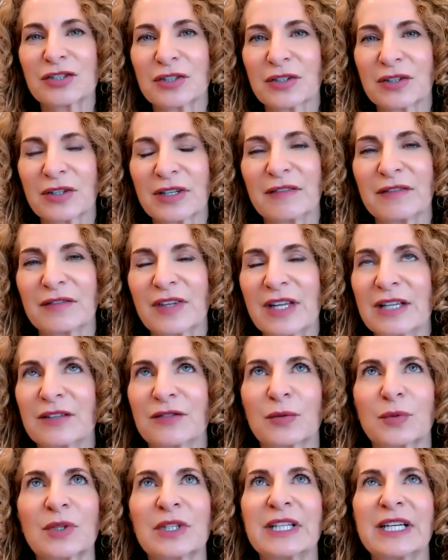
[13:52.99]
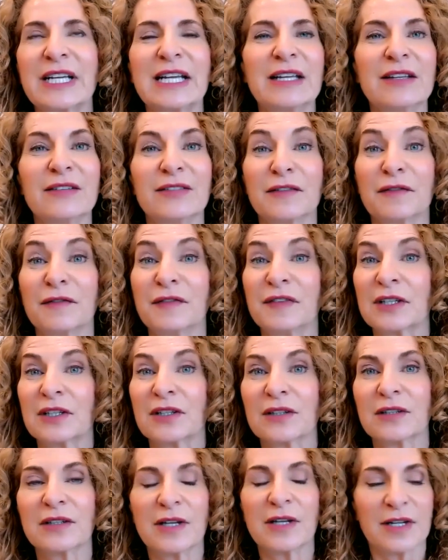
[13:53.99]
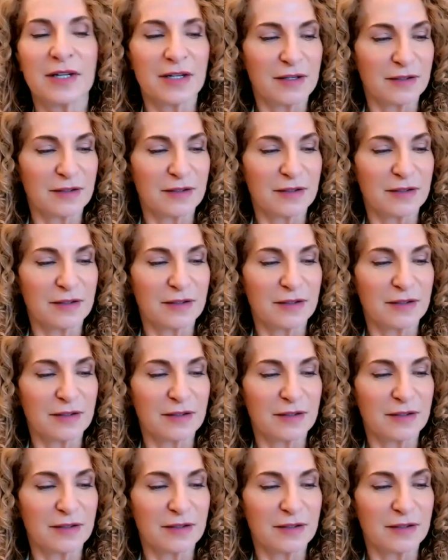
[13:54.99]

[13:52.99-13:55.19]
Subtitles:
Sure, it's really easy to feel